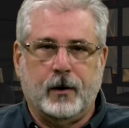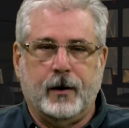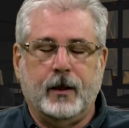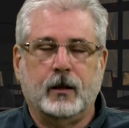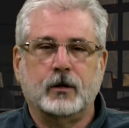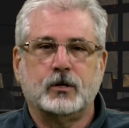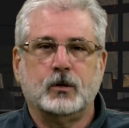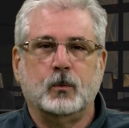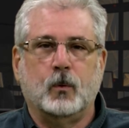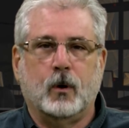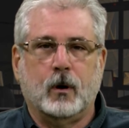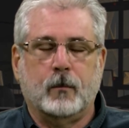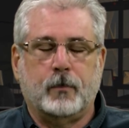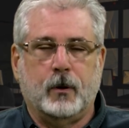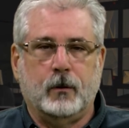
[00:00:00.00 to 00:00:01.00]
an LSU
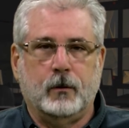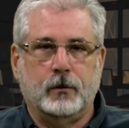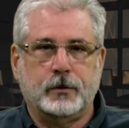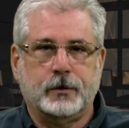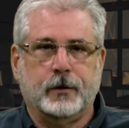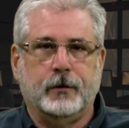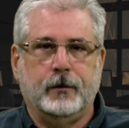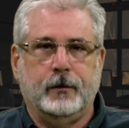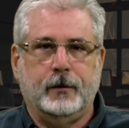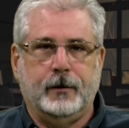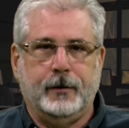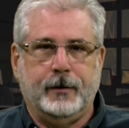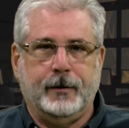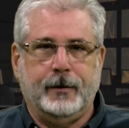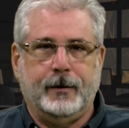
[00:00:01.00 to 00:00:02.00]
water polo shirt
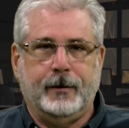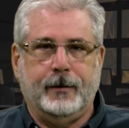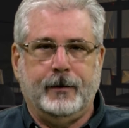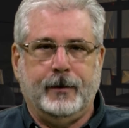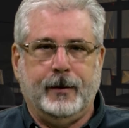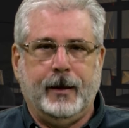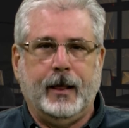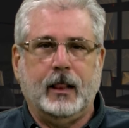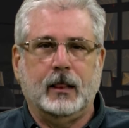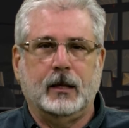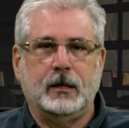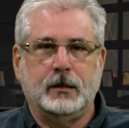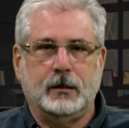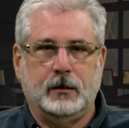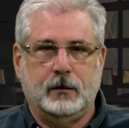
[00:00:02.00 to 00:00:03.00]
in
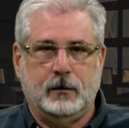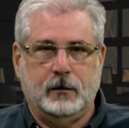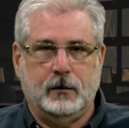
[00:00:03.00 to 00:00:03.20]
England.